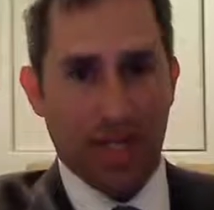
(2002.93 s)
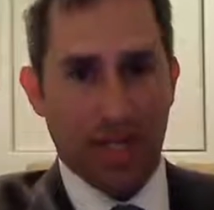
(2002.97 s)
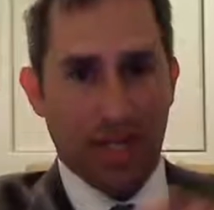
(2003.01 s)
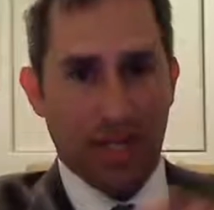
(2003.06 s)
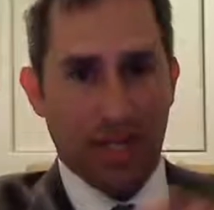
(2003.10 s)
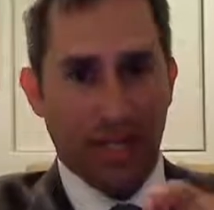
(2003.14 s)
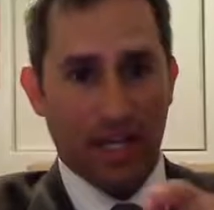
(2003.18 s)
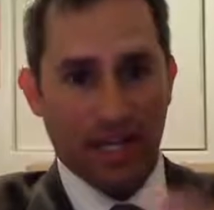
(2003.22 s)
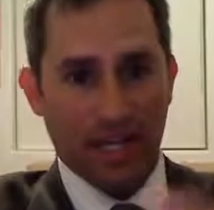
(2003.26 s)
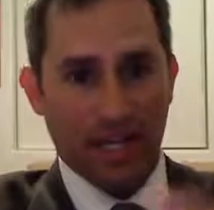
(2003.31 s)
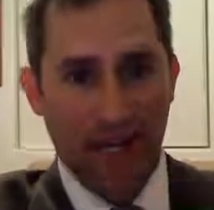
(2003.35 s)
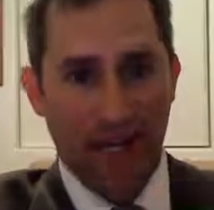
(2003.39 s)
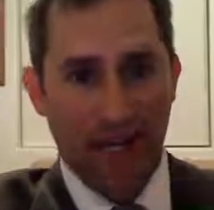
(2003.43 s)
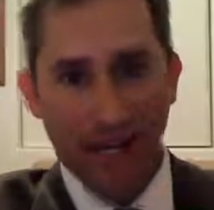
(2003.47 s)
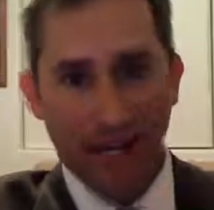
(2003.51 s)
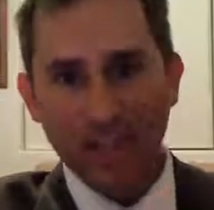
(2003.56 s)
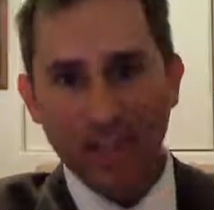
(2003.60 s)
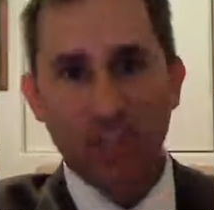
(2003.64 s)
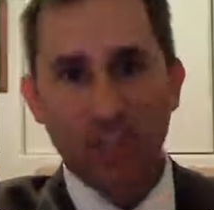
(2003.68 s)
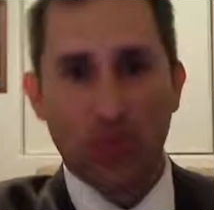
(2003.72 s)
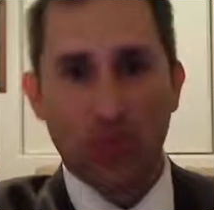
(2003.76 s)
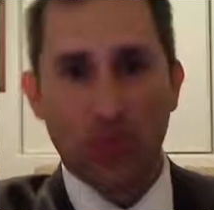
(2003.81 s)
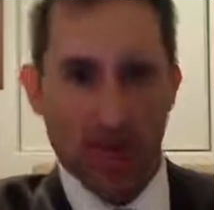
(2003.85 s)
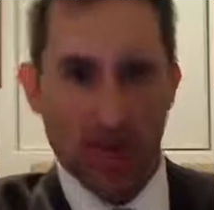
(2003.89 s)
is having
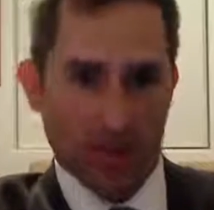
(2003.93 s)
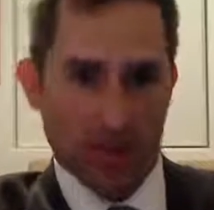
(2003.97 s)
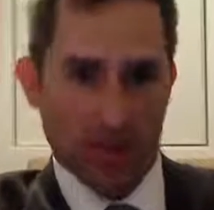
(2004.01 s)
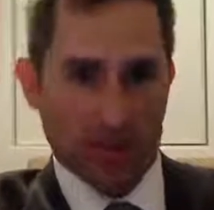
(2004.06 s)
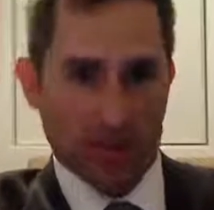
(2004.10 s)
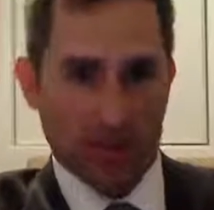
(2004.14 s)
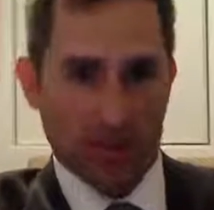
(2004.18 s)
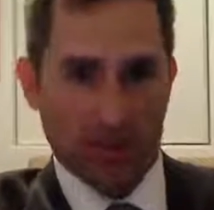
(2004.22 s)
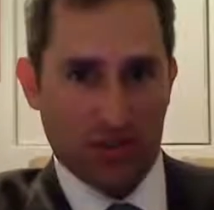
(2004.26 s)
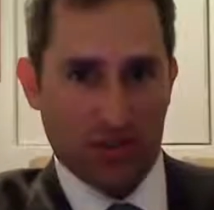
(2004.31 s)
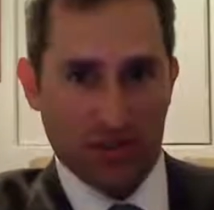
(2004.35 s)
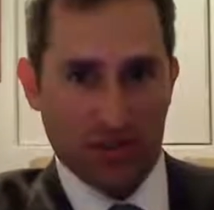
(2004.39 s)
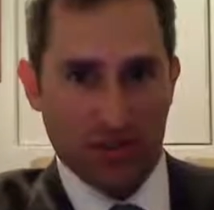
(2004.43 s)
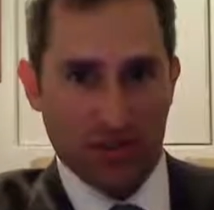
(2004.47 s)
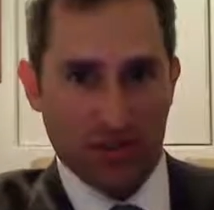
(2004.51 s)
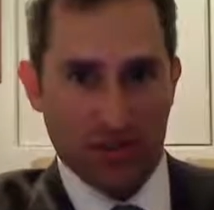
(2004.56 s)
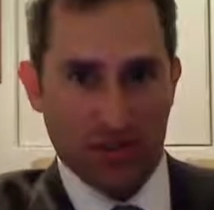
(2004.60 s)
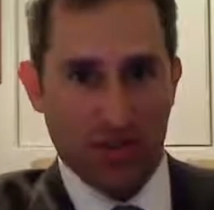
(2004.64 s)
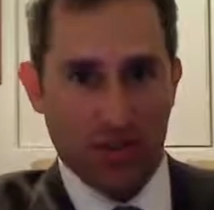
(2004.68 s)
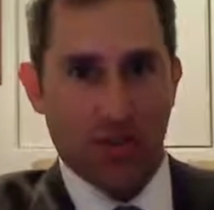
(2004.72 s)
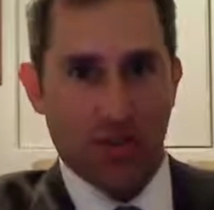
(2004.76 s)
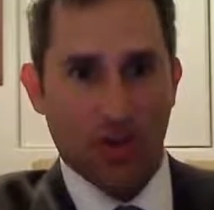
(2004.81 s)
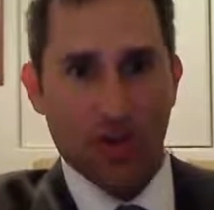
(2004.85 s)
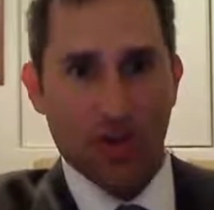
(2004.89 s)
drills
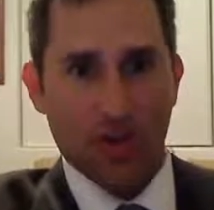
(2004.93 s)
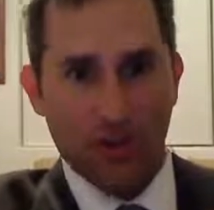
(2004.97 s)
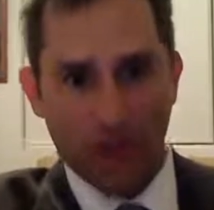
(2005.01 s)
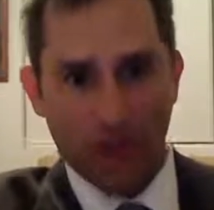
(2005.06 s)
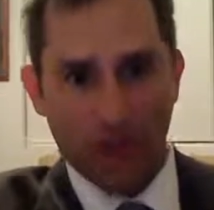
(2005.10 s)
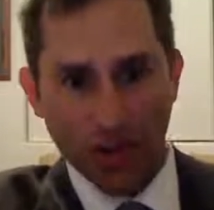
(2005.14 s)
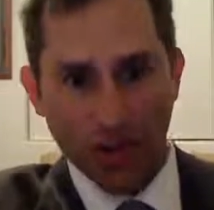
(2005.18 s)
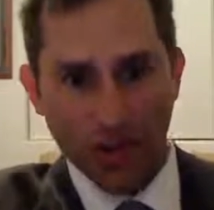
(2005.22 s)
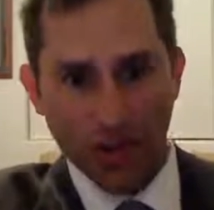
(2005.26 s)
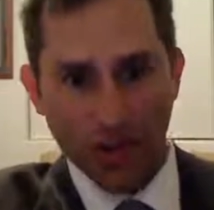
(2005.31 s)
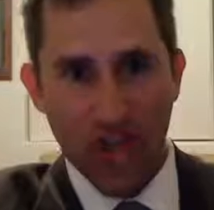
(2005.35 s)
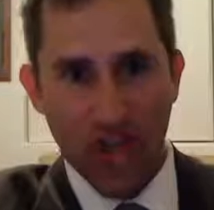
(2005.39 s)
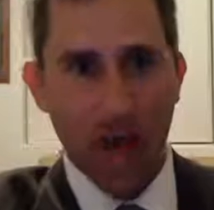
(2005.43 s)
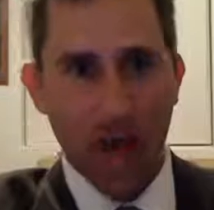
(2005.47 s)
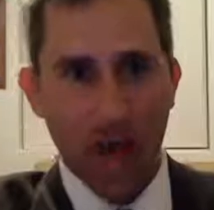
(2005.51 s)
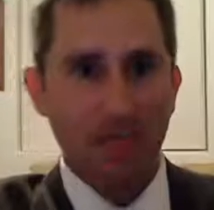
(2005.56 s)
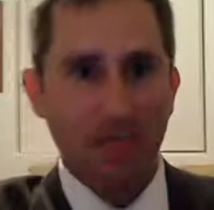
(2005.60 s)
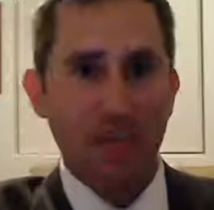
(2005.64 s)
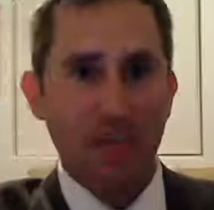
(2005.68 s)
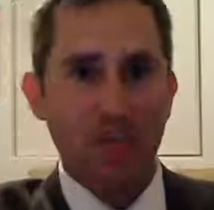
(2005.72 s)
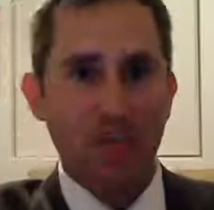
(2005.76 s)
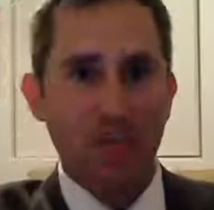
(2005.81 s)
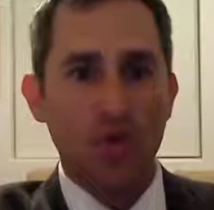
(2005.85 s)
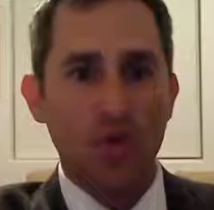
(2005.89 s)
for
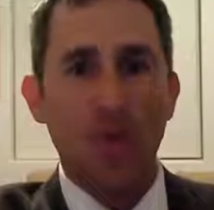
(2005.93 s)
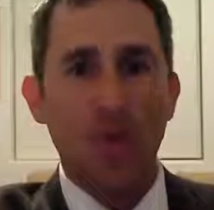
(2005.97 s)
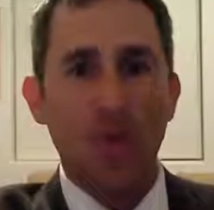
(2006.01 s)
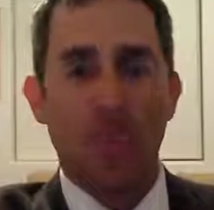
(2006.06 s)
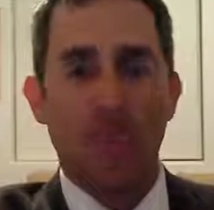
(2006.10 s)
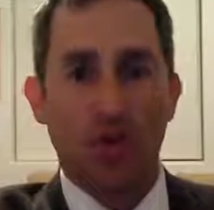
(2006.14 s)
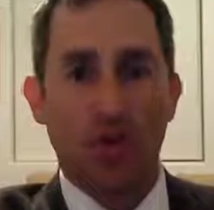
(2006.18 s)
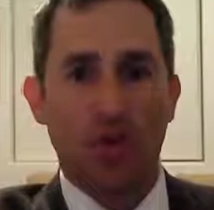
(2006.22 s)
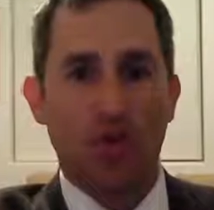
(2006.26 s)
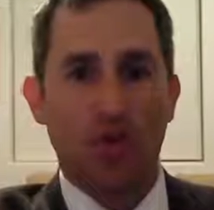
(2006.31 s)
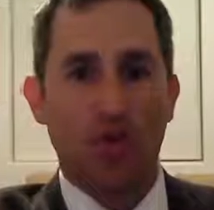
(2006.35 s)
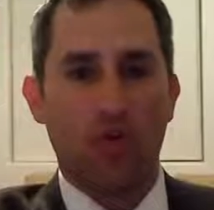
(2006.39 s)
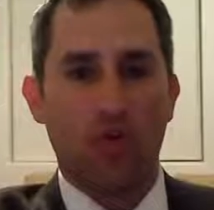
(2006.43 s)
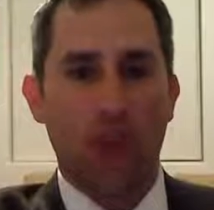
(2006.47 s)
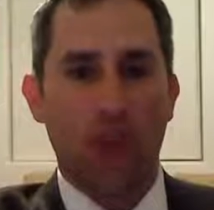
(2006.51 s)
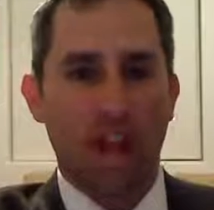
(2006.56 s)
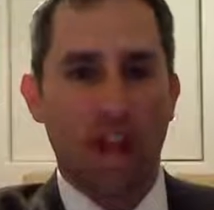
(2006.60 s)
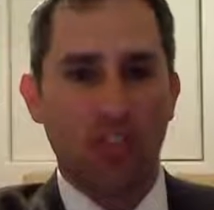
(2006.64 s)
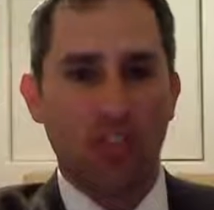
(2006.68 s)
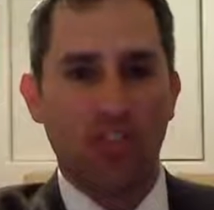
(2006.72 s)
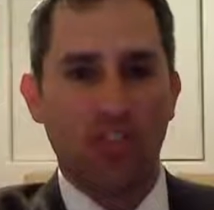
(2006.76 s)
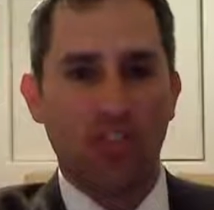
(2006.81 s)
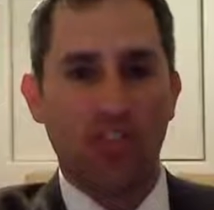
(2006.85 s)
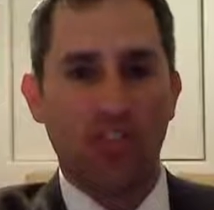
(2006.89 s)
zombie UFO
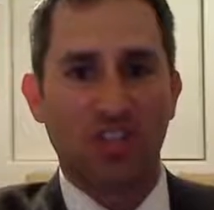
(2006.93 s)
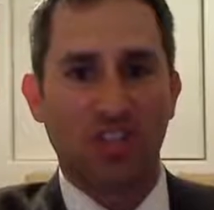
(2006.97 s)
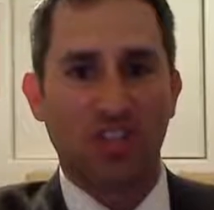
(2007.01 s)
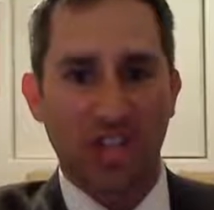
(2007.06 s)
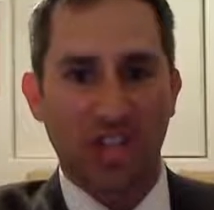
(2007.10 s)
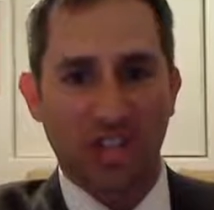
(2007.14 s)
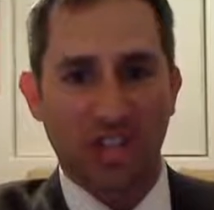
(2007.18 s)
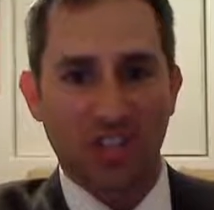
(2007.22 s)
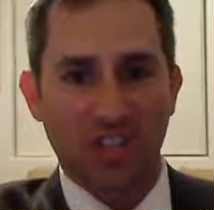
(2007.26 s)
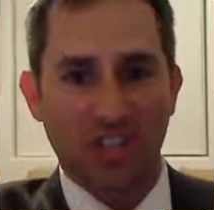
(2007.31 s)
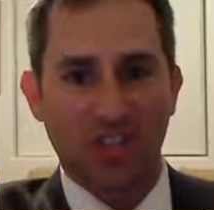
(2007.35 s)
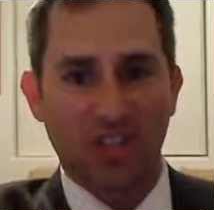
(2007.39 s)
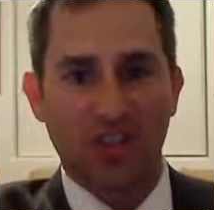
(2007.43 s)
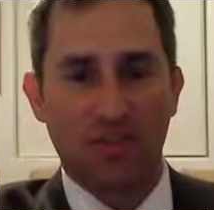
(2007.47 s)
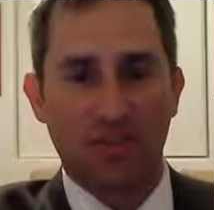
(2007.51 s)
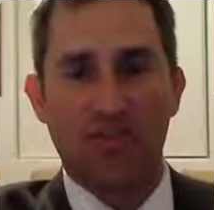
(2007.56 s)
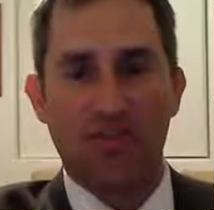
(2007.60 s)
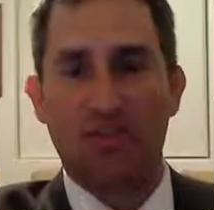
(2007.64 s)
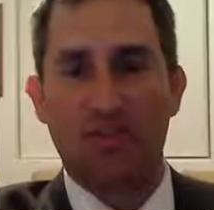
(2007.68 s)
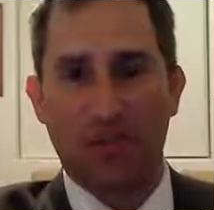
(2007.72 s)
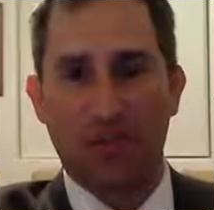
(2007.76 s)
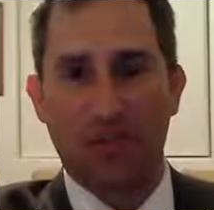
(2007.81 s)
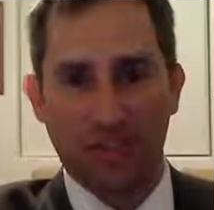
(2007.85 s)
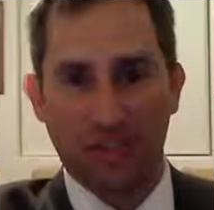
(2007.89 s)
crash disaster
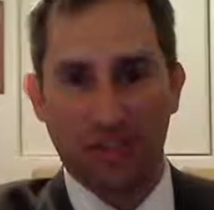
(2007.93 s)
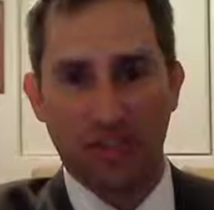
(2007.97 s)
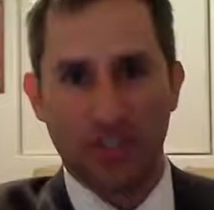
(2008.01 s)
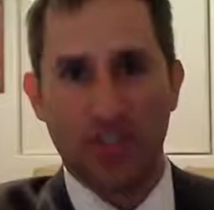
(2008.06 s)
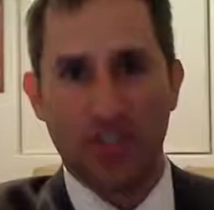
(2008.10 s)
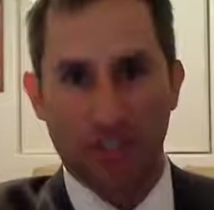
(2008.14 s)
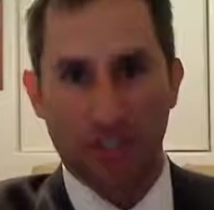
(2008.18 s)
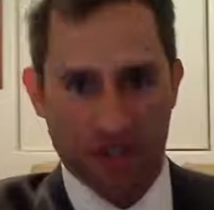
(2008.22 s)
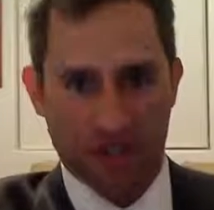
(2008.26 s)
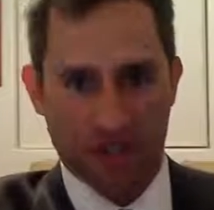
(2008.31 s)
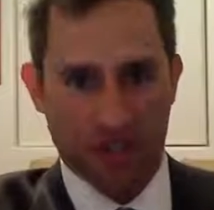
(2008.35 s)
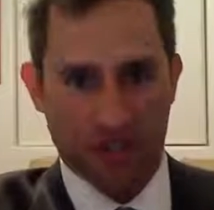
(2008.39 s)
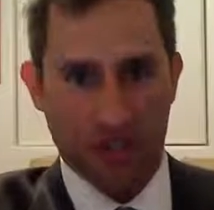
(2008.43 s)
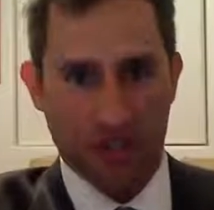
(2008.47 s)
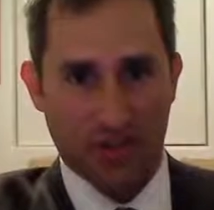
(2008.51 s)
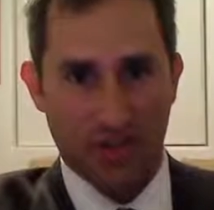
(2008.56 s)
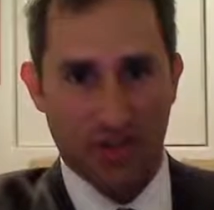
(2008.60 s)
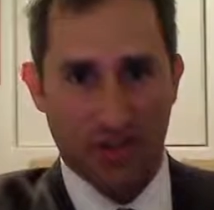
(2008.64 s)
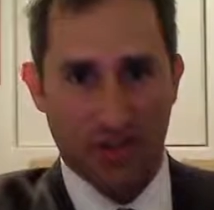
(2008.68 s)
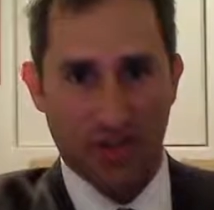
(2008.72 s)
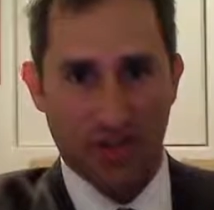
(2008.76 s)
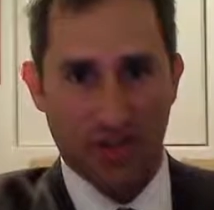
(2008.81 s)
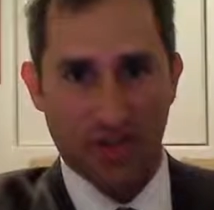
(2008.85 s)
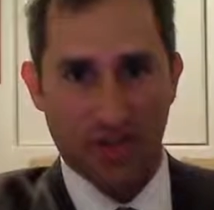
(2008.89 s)
full-scale
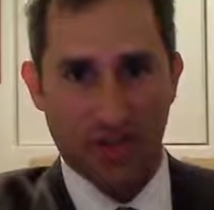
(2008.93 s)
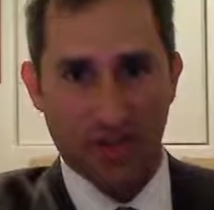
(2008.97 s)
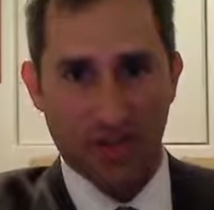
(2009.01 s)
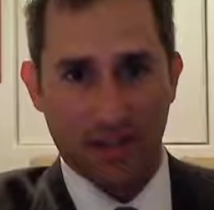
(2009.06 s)
exercise.